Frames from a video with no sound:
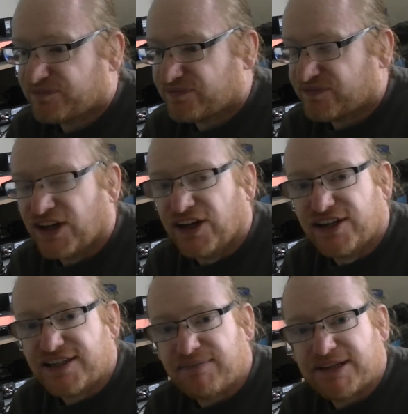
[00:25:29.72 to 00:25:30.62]

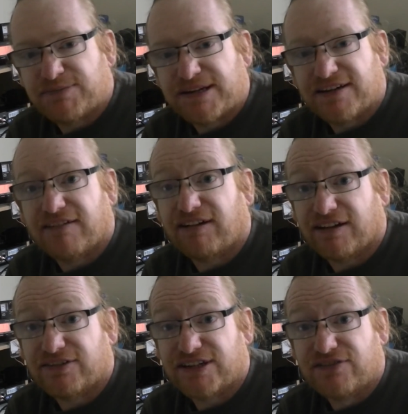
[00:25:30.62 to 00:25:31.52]
heard him, it's been at a
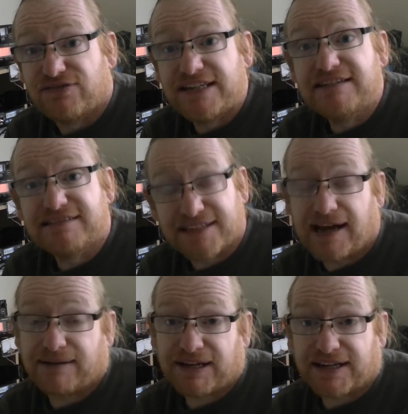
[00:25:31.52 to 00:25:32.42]
rather inconvenient
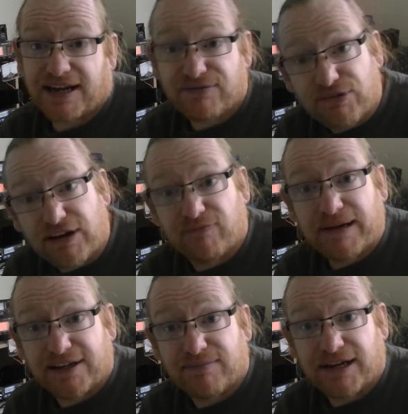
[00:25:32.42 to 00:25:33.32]
time, like I've arrived
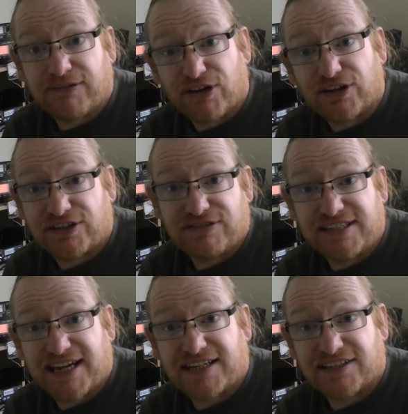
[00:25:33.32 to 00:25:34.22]
back at my work
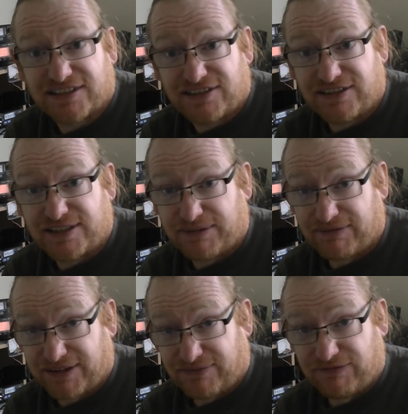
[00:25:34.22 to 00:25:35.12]
QTH, because usually it's been
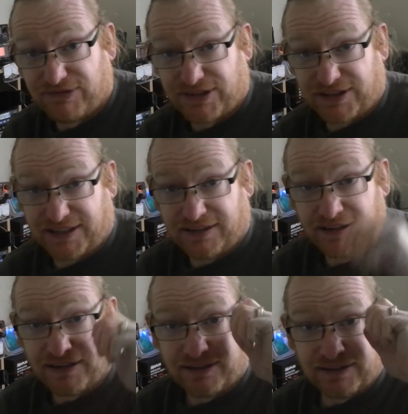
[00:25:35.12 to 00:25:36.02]
when I've been working.
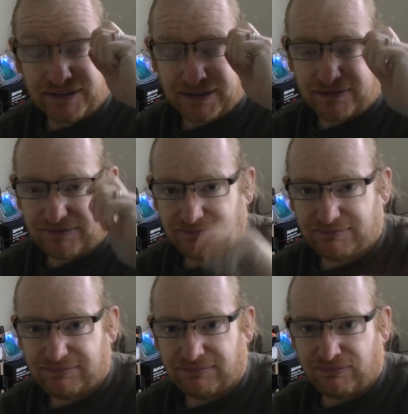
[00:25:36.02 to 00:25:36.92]

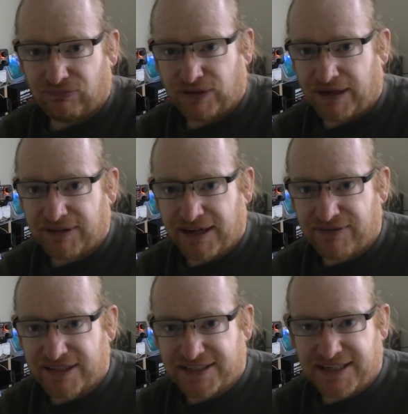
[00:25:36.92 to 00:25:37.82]
But I'm going to have a
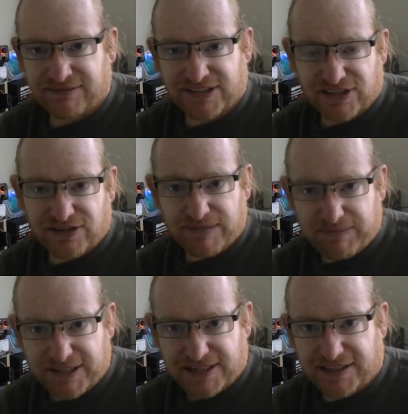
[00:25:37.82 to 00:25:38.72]
listen, because it's going to be a
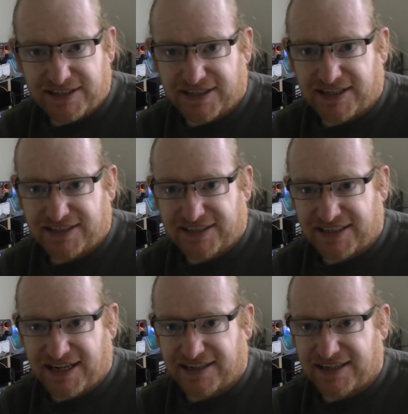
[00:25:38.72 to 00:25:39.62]
busy night tonight, it's
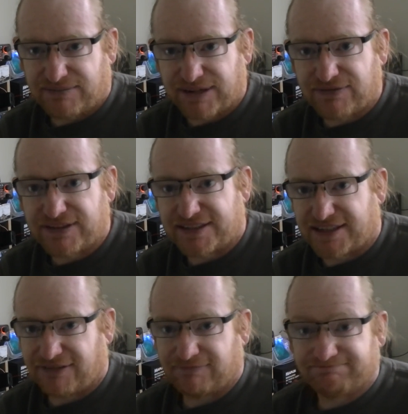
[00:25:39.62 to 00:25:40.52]
Saturday, I'm going to have a listen
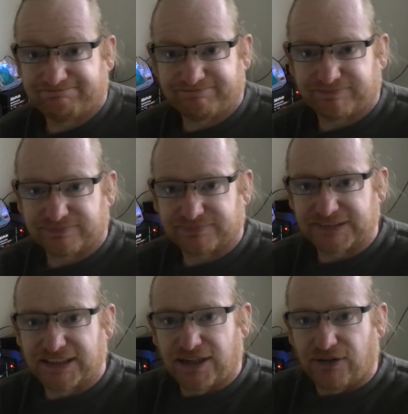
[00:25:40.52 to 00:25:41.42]
out.
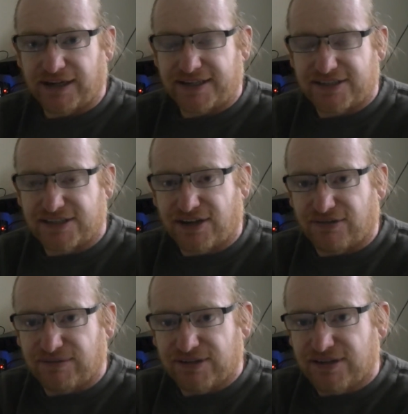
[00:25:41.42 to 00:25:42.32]
Right, so
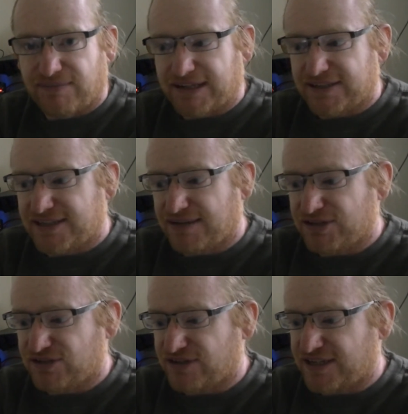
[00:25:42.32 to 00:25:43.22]
I'm going to go back to
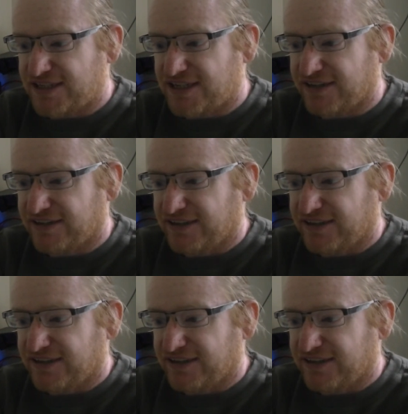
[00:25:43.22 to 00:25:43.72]
demonstrating